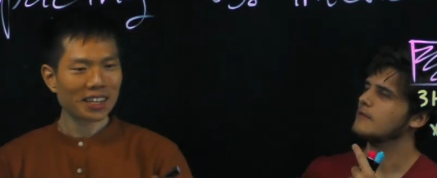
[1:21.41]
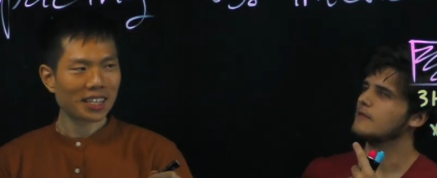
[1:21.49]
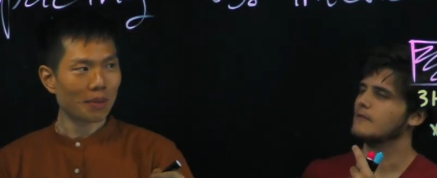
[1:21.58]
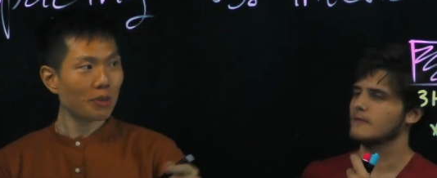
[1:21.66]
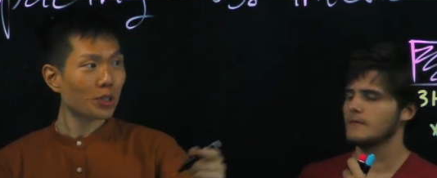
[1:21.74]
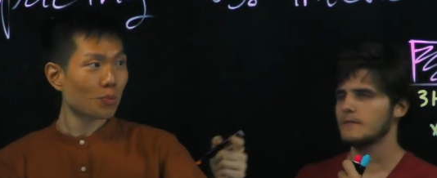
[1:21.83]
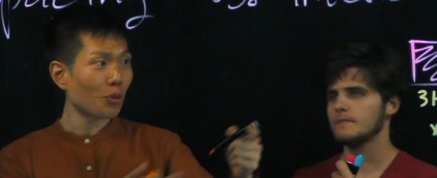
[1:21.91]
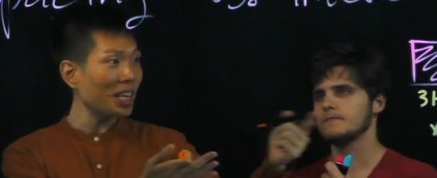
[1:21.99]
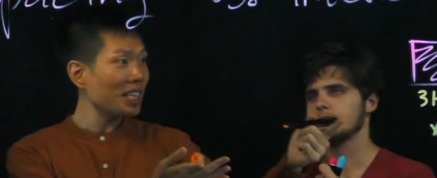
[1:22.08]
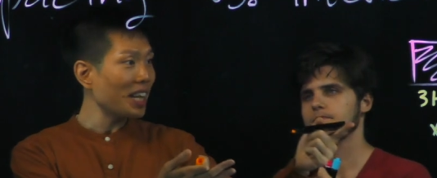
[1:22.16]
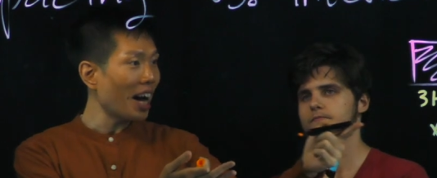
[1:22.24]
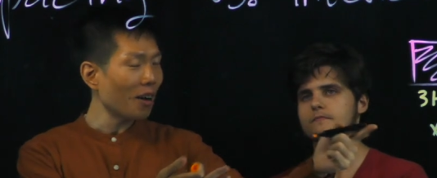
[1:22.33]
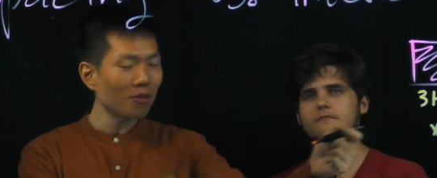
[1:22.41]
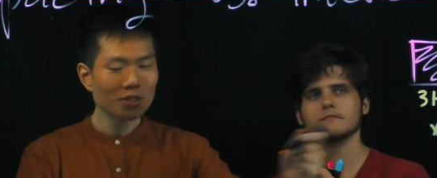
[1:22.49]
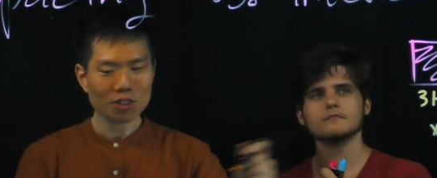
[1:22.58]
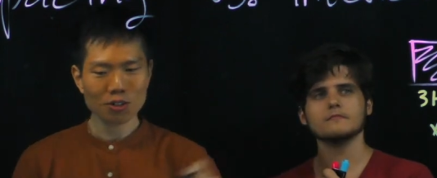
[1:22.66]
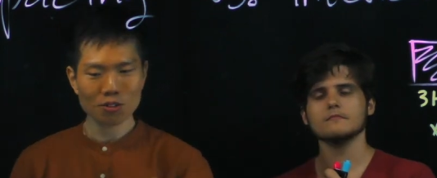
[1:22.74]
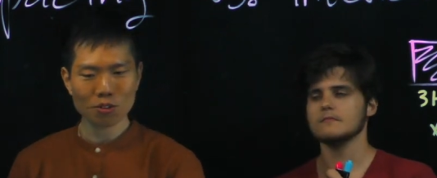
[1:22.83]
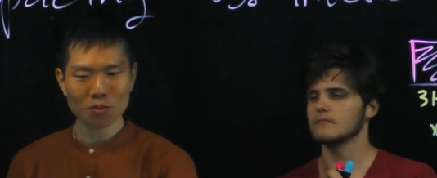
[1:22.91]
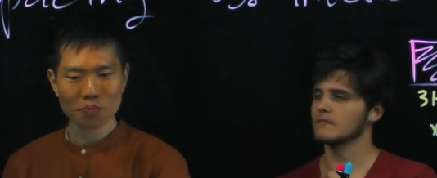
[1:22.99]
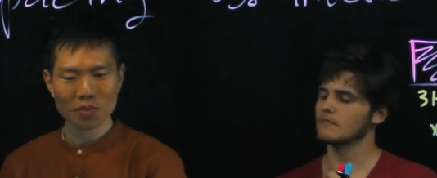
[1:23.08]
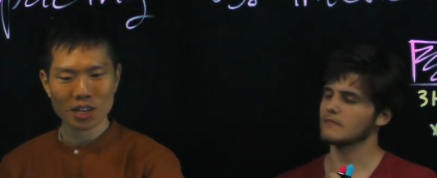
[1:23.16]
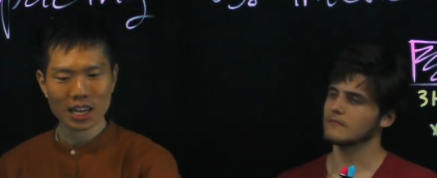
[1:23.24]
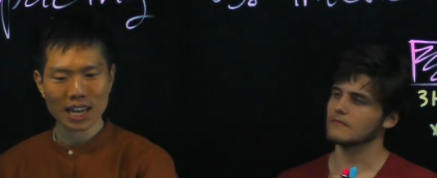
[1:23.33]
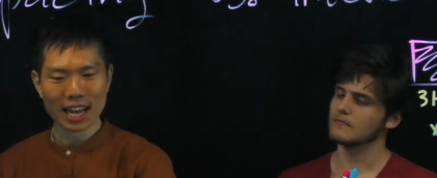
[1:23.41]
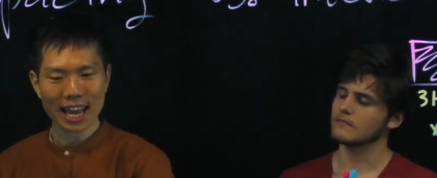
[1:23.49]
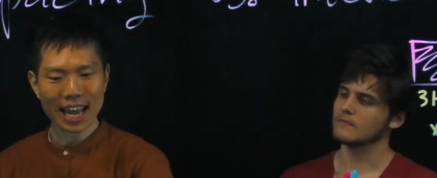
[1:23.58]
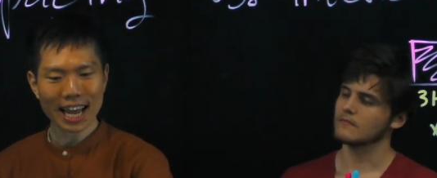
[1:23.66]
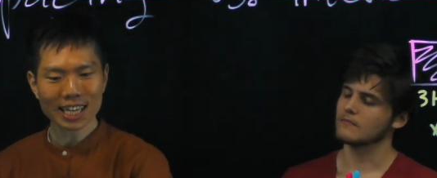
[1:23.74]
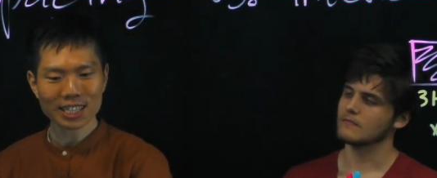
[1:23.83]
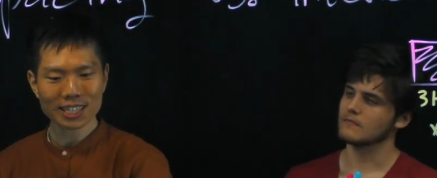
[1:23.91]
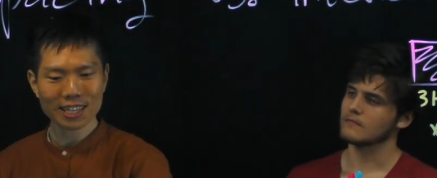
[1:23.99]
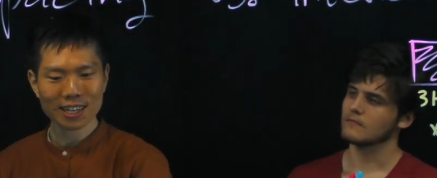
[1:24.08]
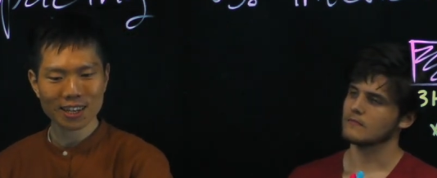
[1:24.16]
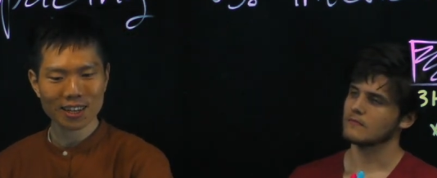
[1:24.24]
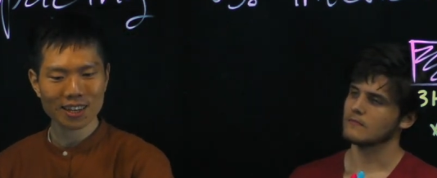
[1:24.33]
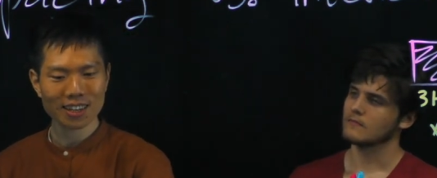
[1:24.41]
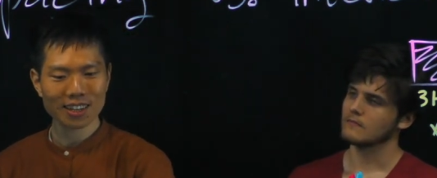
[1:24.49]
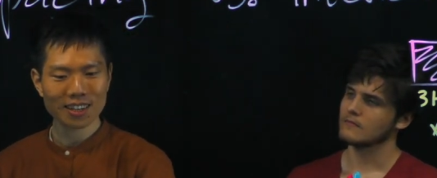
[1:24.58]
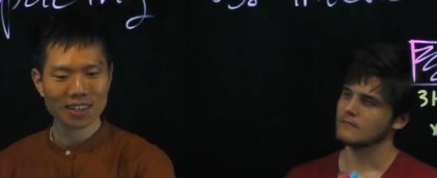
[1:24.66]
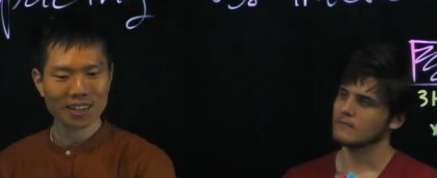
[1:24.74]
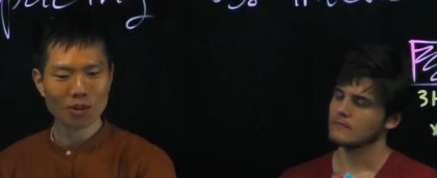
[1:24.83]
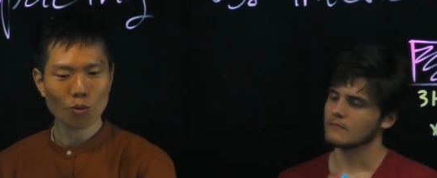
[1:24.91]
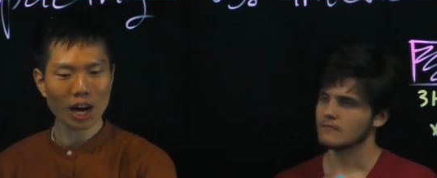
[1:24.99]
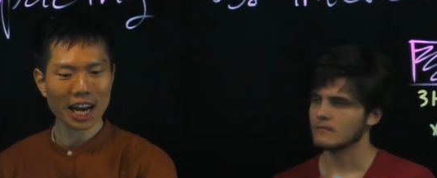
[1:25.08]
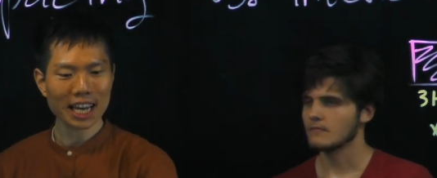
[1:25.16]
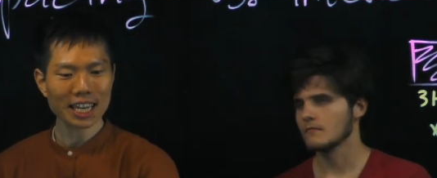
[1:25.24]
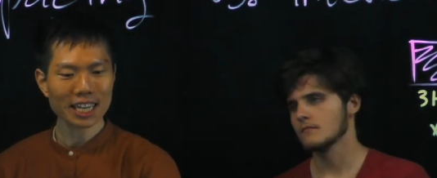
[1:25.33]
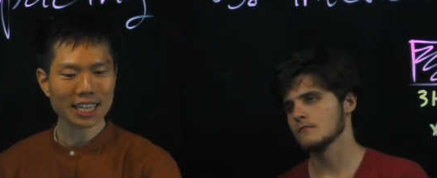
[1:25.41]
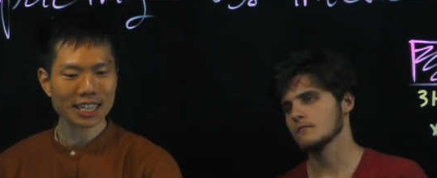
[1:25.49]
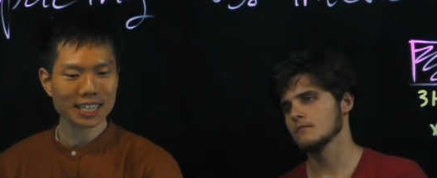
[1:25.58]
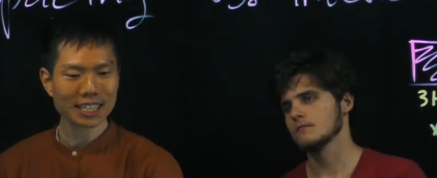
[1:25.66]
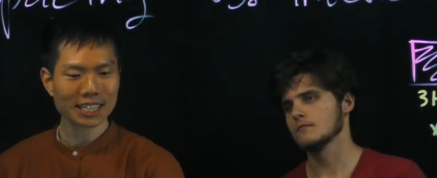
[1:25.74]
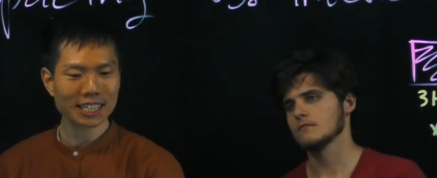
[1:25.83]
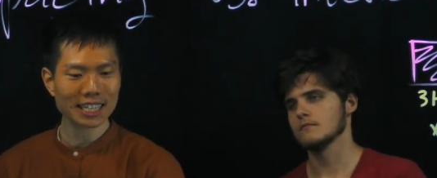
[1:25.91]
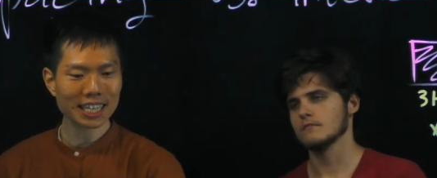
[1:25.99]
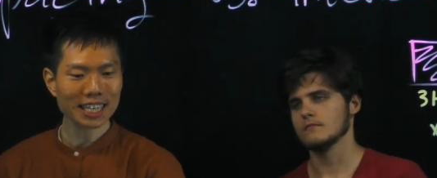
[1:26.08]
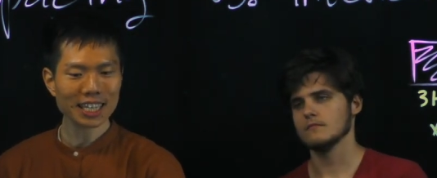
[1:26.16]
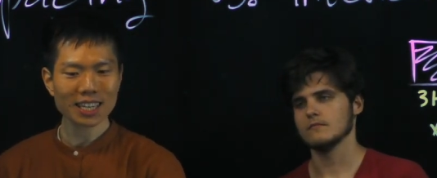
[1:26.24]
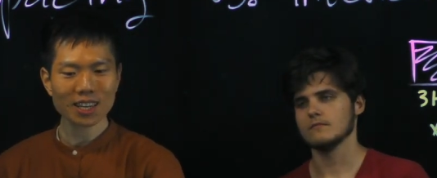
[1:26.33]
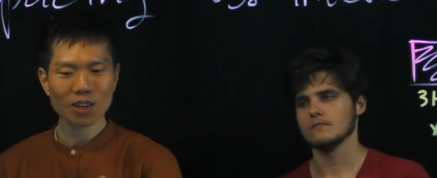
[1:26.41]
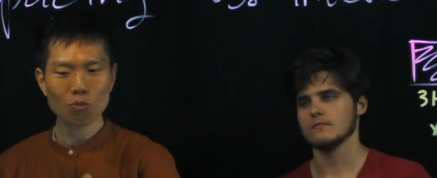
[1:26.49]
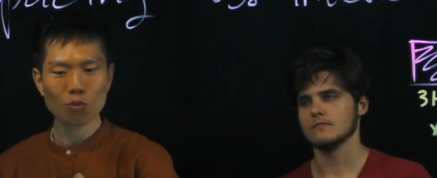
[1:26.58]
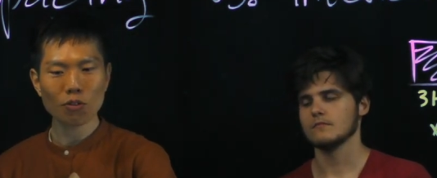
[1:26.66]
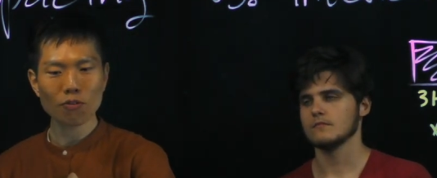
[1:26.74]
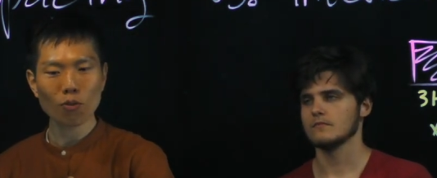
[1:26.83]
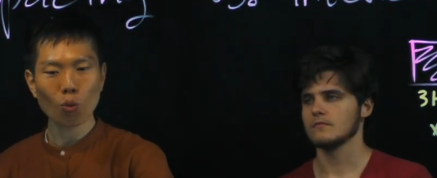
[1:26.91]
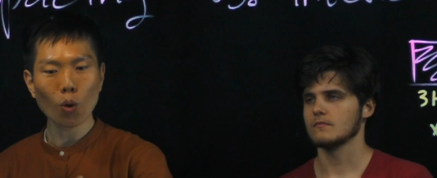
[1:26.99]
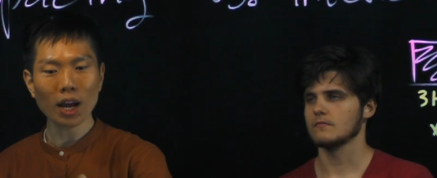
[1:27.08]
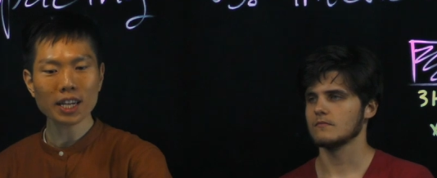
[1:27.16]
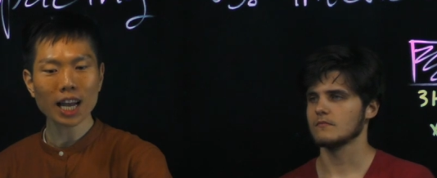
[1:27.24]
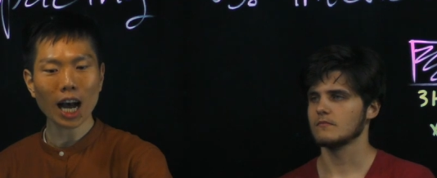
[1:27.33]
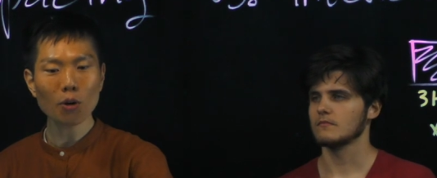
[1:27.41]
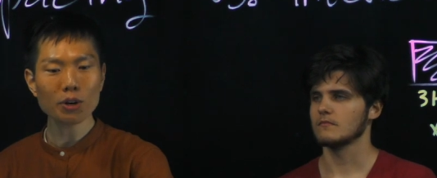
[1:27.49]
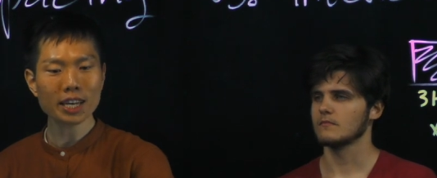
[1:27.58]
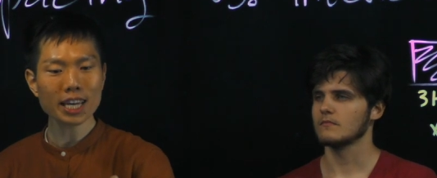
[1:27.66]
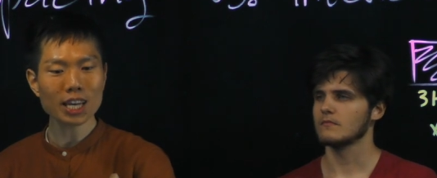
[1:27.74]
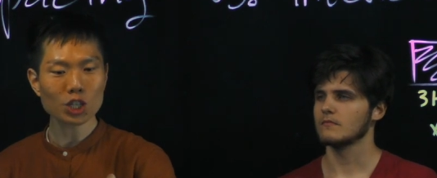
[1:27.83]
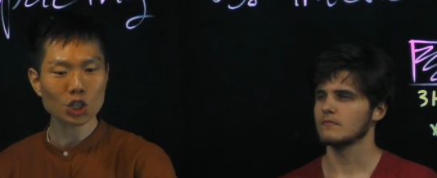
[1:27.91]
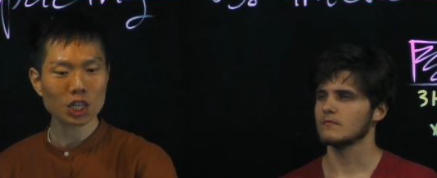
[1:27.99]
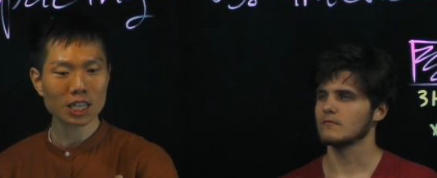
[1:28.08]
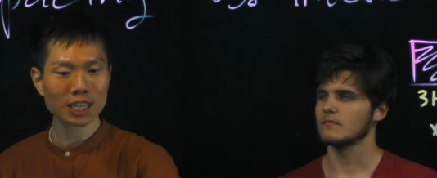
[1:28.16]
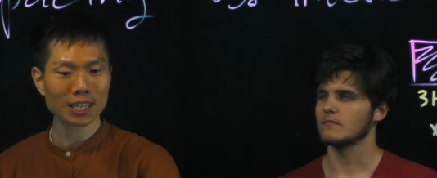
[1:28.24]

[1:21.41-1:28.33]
Speaker 1: That means you break it down to X, Y, Z with one hour each.